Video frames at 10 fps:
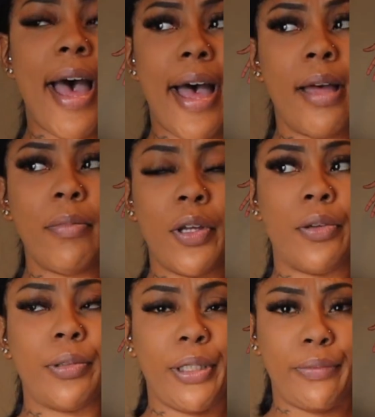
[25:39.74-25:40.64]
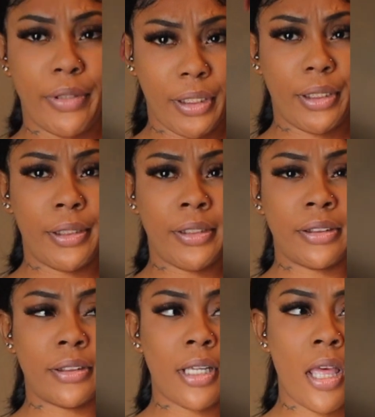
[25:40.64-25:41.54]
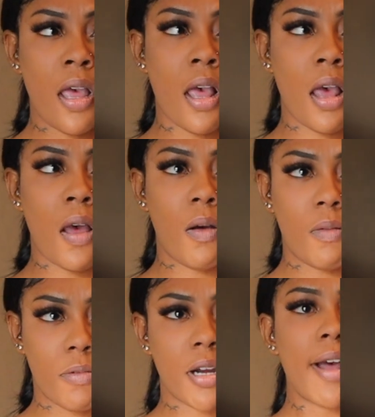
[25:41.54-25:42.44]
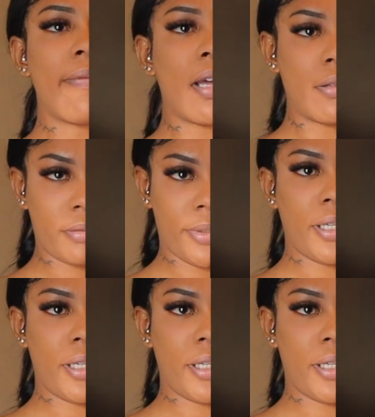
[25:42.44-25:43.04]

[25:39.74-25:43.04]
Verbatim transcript: I'm gonna use these where I found them